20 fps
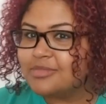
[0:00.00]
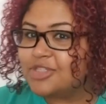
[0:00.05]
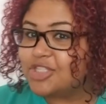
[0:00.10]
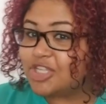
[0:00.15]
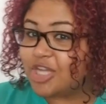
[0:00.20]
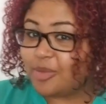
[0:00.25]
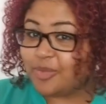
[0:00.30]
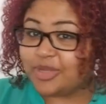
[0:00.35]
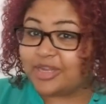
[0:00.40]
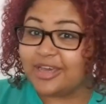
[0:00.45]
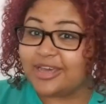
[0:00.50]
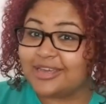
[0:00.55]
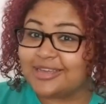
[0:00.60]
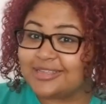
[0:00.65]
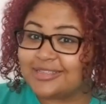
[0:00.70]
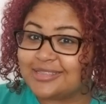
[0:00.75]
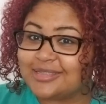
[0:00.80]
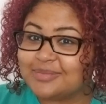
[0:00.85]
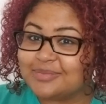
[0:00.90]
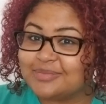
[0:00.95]

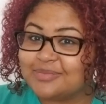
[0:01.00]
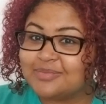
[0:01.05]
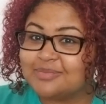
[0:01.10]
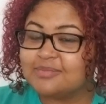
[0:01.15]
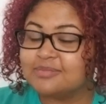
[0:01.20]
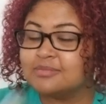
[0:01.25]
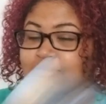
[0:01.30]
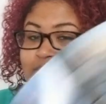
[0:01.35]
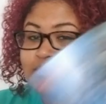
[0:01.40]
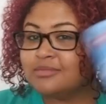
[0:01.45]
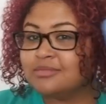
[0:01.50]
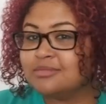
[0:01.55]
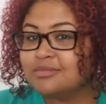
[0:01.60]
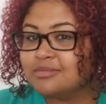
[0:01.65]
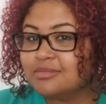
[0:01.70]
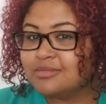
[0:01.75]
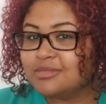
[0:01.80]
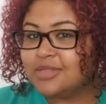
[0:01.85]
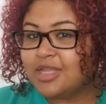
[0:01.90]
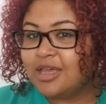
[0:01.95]
Geminis.
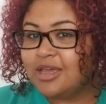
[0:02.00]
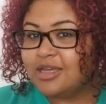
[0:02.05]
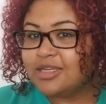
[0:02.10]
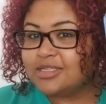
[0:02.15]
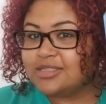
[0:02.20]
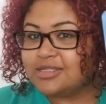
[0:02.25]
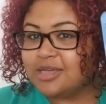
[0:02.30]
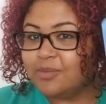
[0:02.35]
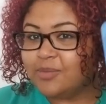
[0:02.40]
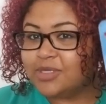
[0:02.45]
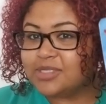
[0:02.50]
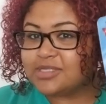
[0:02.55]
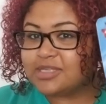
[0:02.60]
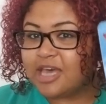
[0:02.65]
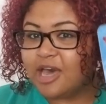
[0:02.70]
Someone's